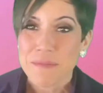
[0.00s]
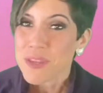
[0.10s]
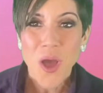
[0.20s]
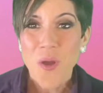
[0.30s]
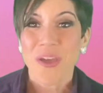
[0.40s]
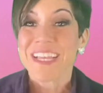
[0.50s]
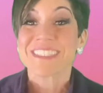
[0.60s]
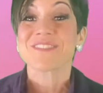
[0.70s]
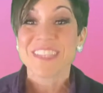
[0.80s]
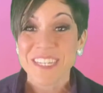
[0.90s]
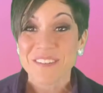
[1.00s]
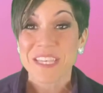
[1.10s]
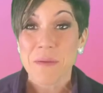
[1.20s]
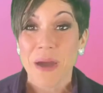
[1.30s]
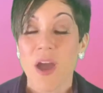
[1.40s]
No, it's literally
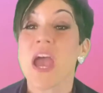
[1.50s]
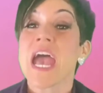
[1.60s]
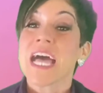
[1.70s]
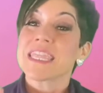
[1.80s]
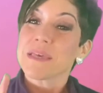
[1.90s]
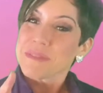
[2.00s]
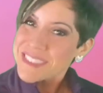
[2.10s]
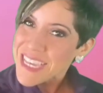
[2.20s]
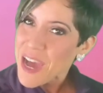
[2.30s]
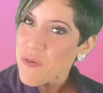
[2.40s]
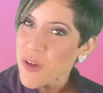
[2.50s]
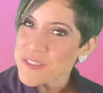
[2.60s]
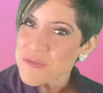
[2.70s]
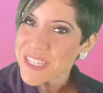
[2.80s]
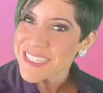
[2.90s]
about, let me see how well
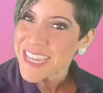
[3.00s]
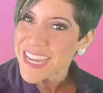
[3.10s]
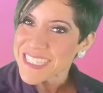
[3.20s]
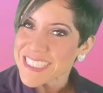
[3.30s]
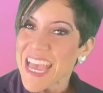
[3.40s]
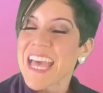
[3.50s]
you can dance.